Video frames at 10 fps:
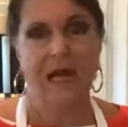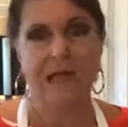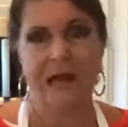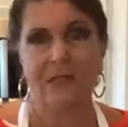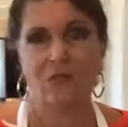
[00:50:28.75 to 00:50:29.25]
I
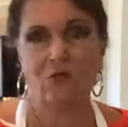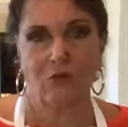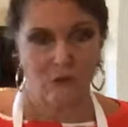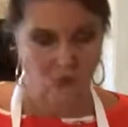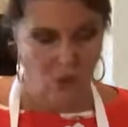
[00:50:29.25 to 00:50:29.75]
like to
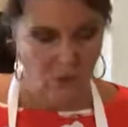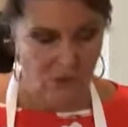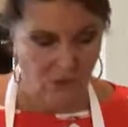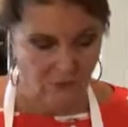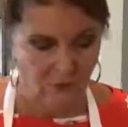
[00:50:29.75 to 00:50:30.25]
drizzle
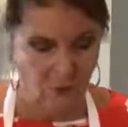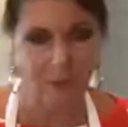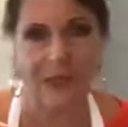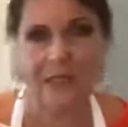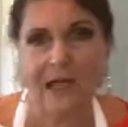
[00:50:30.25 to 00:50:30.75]
chocolate on the
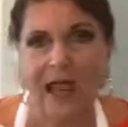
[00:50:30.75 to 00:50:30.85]
top. Can you?